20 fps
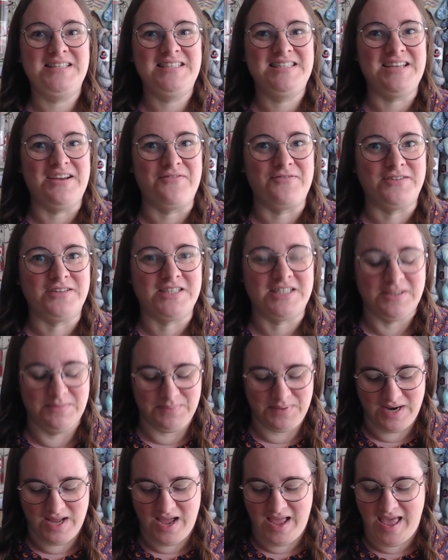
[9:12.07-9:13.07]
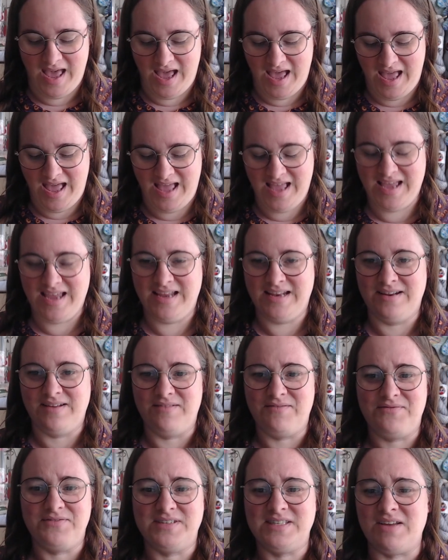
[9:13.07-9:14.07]
different supplier and
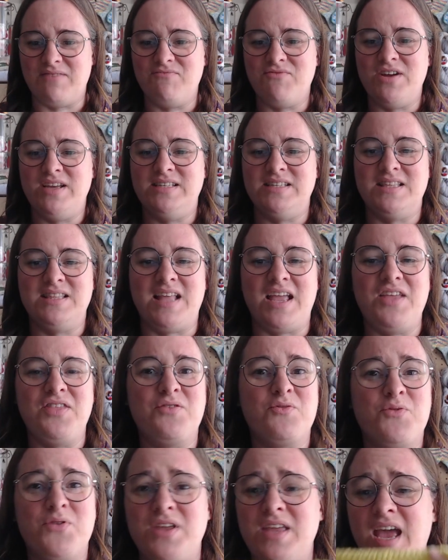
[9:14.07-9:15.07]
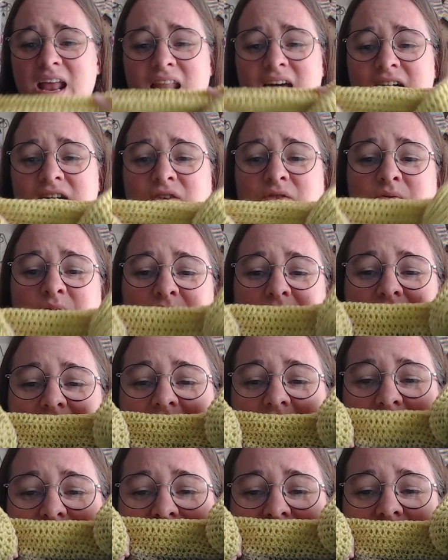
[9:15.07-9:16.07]
for some reason they thought yellow would
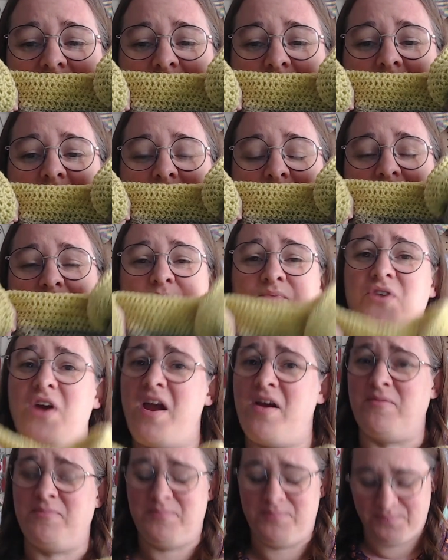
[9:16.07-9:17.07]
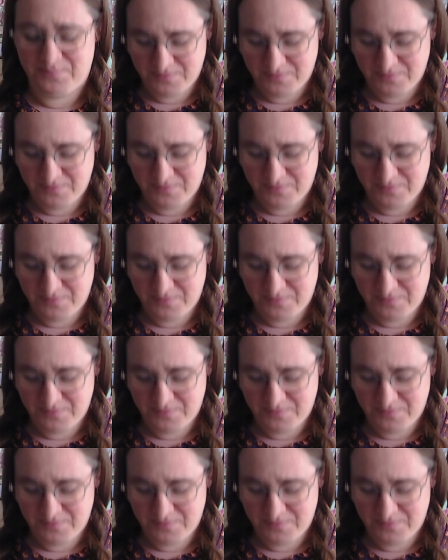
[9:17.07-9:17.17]
go really well with brown